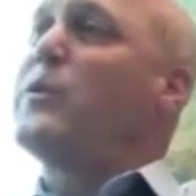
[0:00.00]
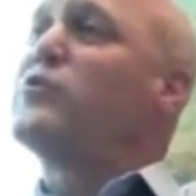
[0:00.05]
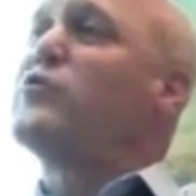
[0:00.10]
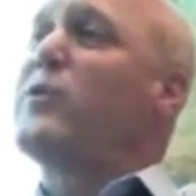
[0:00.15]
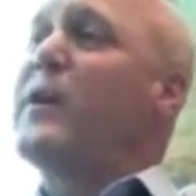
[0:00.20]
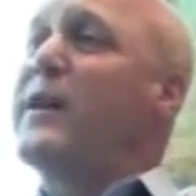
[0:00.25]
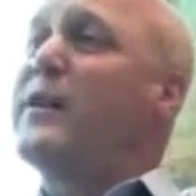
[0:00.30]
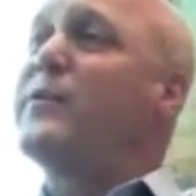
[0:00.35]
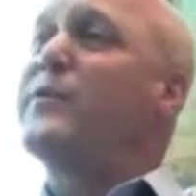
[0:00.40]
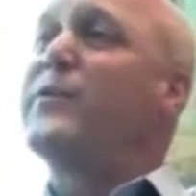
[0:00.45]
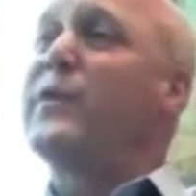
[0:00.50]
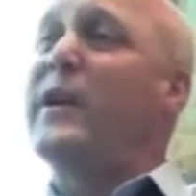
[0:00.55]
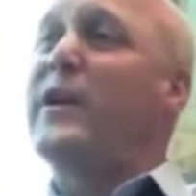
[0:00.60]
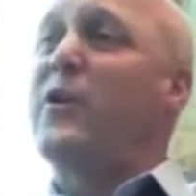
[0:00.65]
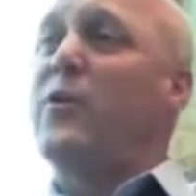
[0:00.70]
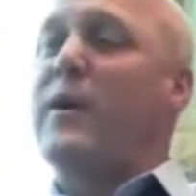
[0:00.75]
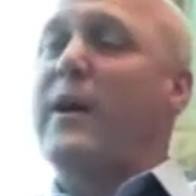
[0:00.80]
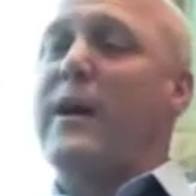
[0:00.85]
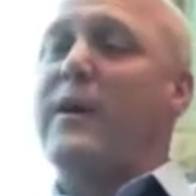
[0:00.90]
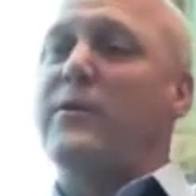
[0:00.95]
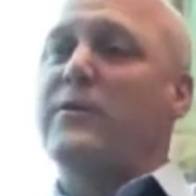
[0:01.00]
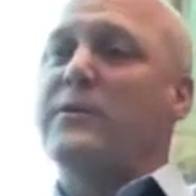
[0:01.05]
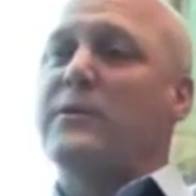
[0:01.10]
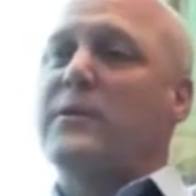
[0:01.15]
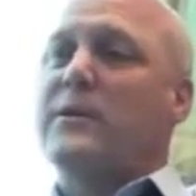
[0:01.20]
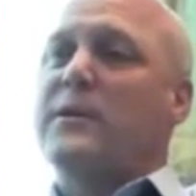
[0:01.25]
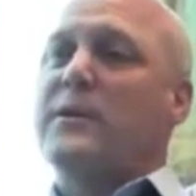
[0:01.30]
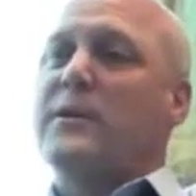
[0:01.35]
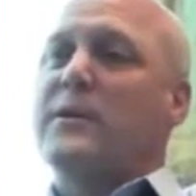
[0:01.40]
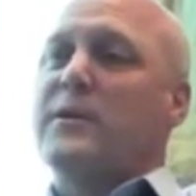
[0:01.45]
trying to figure out
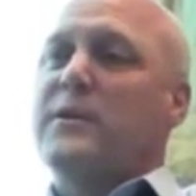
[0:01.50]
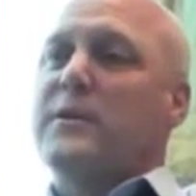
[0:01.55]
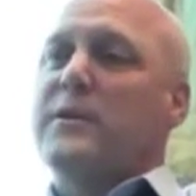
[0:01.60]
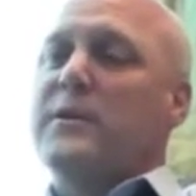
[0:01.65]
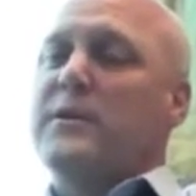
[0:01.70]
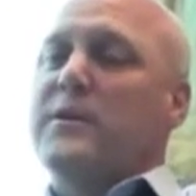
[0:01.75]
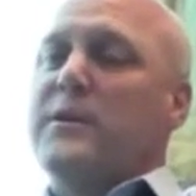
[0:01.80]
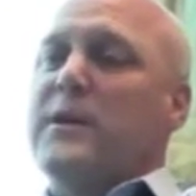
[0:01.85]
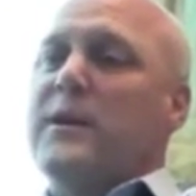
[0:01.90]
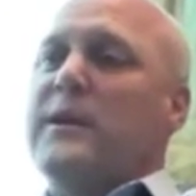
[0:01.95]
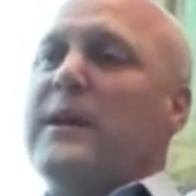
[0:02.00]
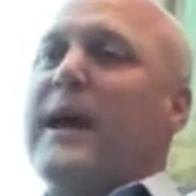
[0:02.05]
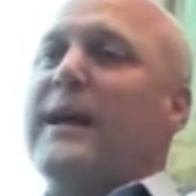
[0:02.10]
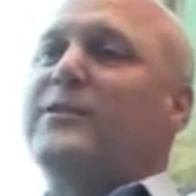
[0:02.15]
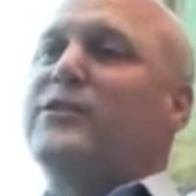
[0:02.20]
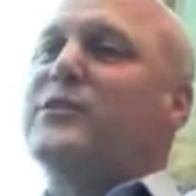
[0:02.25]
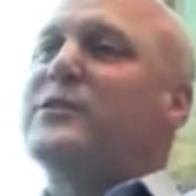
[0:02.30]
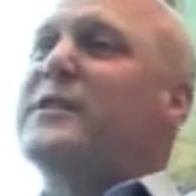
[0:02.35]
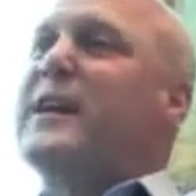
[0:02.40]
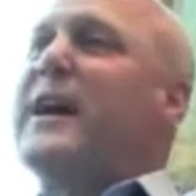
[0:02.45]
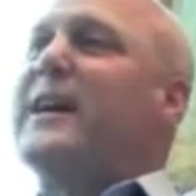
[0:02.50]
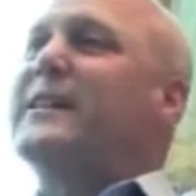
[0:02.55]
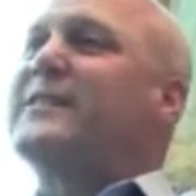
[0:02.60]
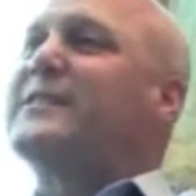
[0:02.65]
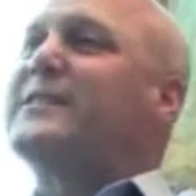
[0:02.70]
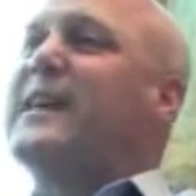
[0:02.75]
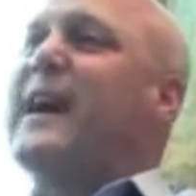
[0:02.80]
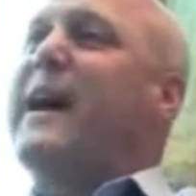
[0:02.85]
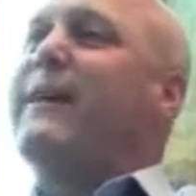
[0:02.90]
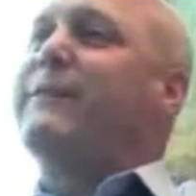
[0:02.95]
not just how to
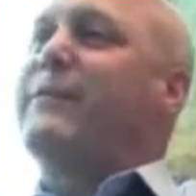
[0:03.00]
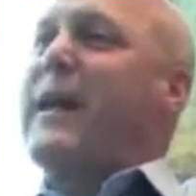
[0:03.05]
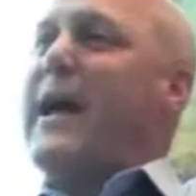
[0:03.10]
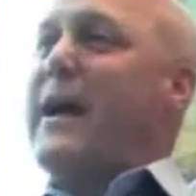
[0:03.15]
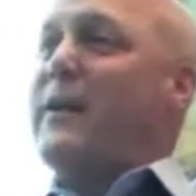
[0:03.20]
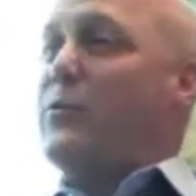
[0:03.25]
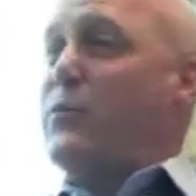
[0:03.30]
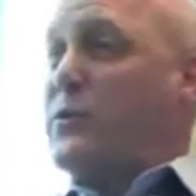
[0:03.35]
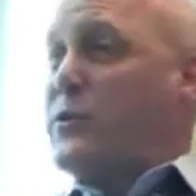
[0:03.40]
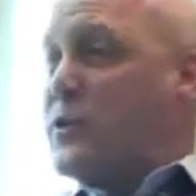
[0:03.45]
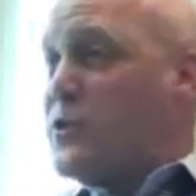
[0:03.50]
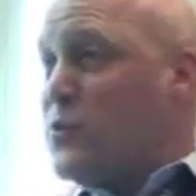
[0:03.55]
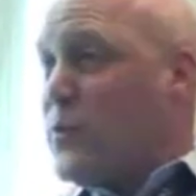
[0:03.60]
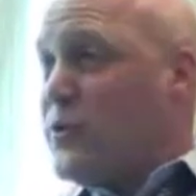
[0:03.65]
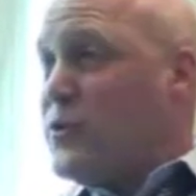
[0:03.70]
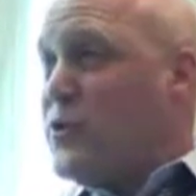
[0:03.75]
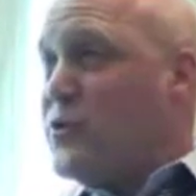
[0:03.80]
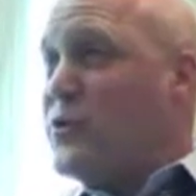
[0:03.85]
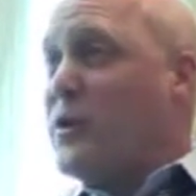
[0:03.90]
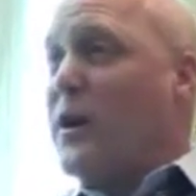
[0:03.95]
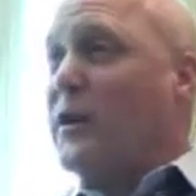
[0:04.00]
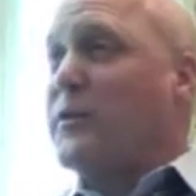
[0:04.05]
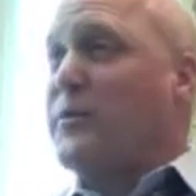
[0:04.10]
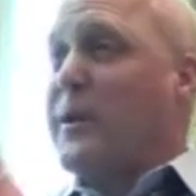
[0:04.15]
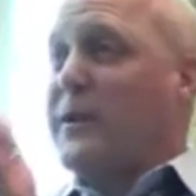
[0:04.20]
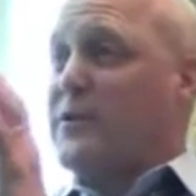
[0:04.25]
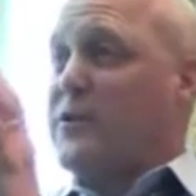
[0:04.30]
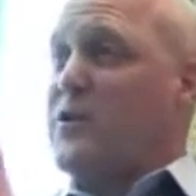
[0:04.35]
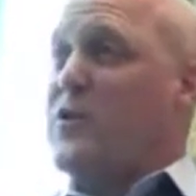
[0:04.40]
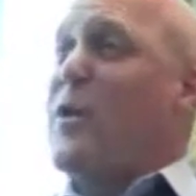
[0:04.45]
stop that, which is what you talked
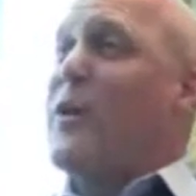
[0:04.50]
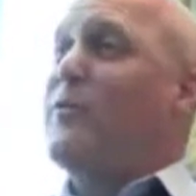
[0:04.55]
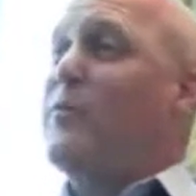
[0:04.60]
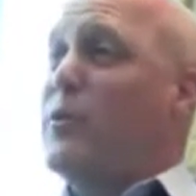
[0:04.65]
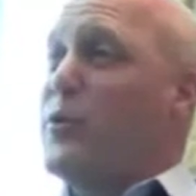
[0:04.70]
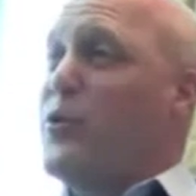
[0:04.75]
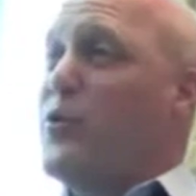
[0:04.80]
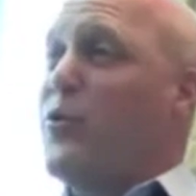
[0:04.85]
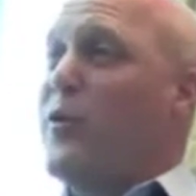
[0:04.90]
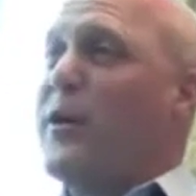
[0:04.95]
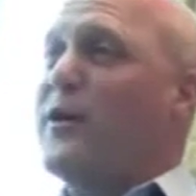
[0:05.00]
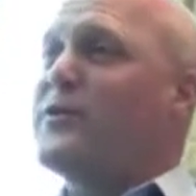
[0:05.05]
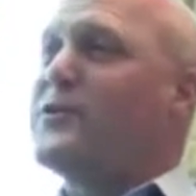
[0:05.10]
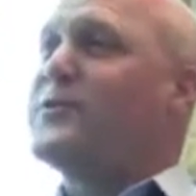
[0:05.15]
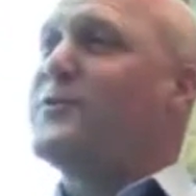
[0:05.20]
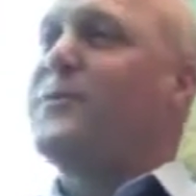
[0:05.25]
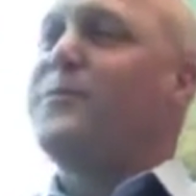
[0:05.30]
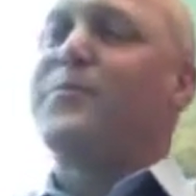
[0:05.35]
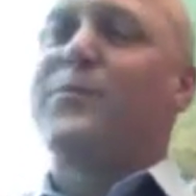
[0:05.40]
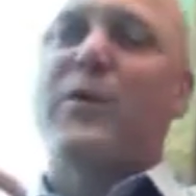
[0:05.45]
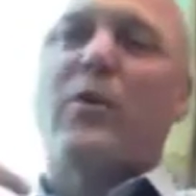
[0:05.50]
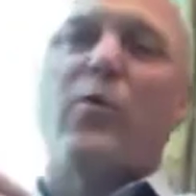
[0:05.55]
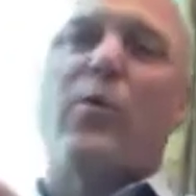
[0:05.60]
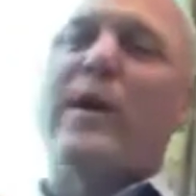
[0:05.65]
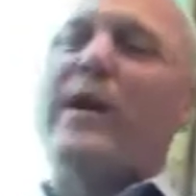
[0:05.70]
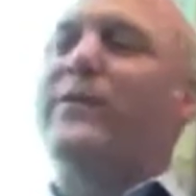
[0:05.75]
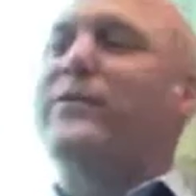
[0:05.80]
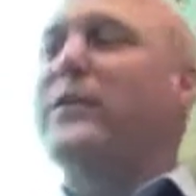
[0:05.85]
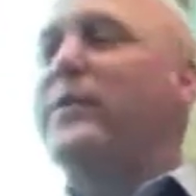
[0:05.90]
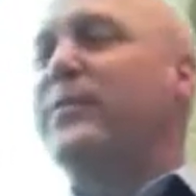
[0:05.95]
about. So you have Blue Crush. Mm-hmm.
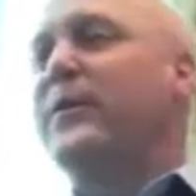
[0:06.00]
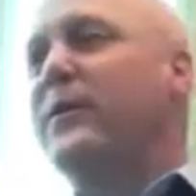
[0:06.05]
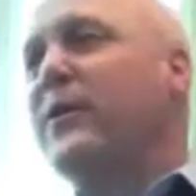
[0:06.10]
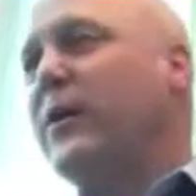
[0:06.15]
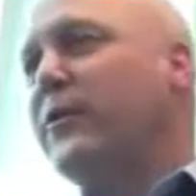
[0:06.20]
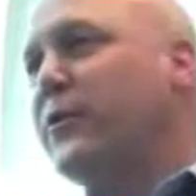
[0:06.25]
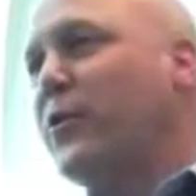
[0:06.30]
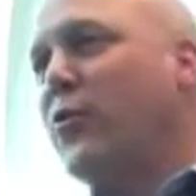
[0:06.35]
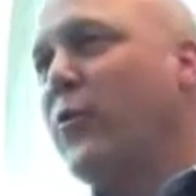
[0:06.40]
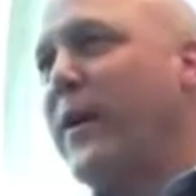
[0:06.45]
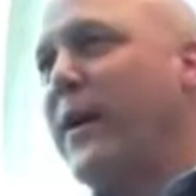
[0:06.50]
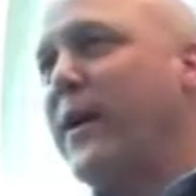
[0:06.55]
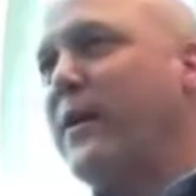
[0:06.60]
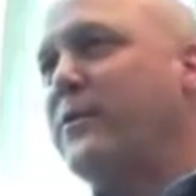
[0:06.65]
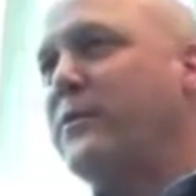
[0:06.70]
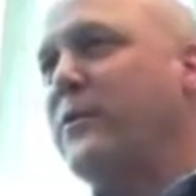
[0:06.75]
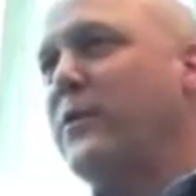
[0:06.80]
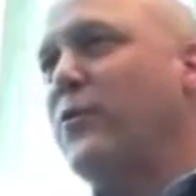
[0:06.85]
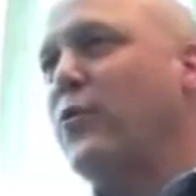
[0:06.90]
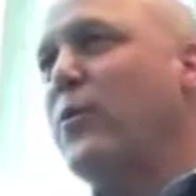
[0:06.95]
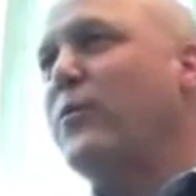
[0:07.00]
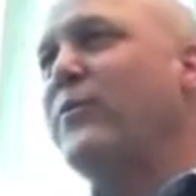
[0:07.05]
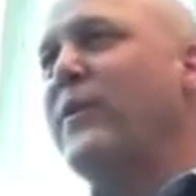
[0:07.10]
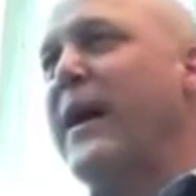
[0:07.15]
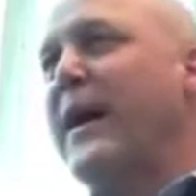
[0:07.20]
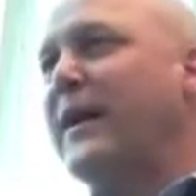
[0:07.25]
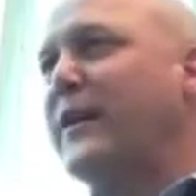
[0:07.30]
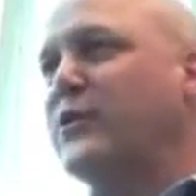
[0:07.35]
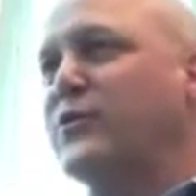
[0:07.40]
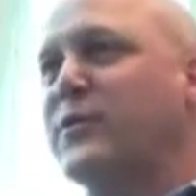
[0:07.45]
We have something called the Group
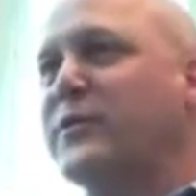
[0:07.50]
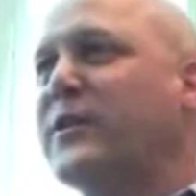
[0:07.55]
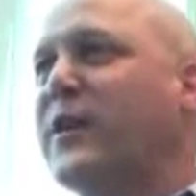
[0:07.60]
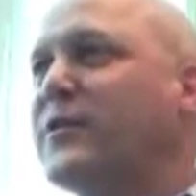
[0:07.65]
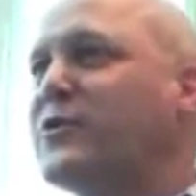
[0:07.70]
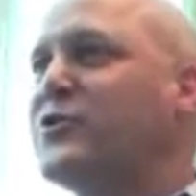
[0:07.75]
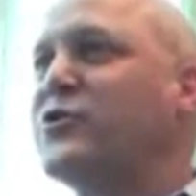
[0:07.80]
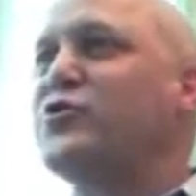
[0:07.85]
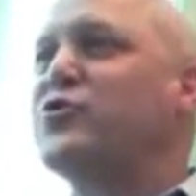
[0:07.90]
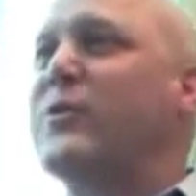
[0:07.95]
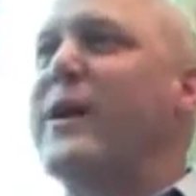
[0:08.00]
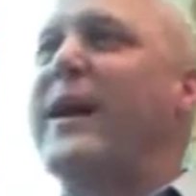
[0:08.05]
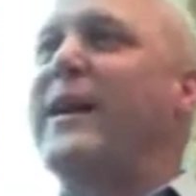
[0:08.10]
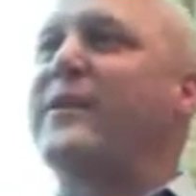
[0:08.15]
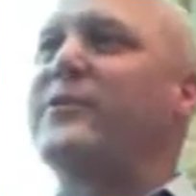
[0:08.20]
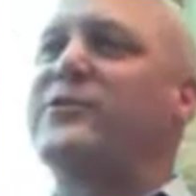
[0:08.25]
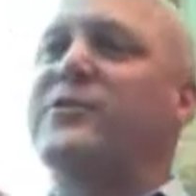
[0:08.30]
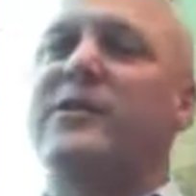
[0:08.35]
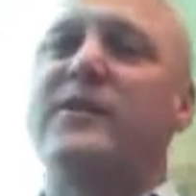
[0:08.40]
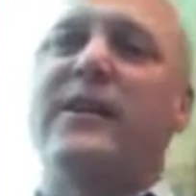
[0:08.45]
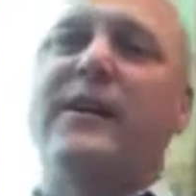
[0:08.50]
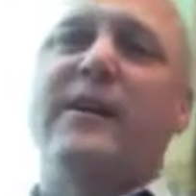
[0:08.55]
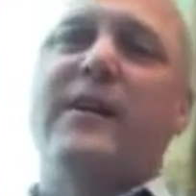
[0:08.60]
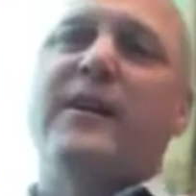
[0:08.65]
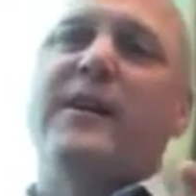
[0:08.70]
Violence Reduction Strategy.